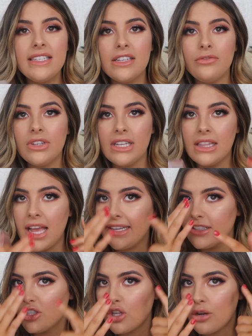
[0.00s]
Didn't really
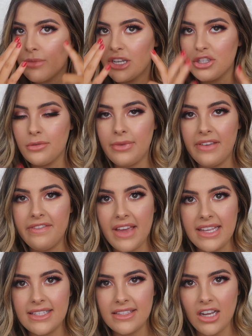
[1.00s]
like it so much on my
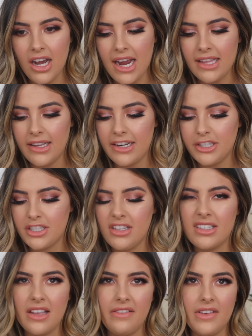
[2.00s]
face as a highlighter just
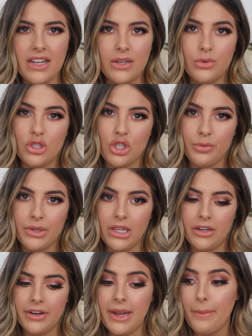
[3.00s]
because I found it was super
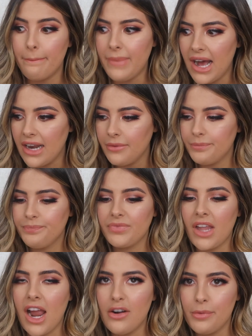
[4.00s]
glittery, but
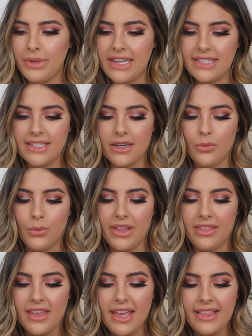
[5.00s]
I replaced it
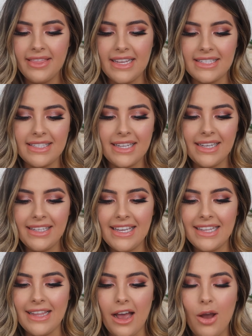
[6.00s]
with this
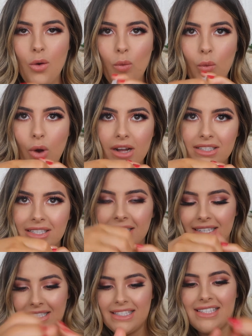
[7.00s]
Killer What
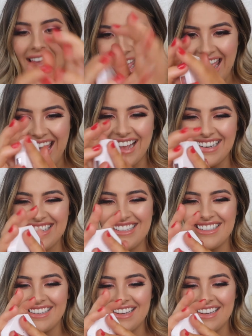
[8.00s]
Sand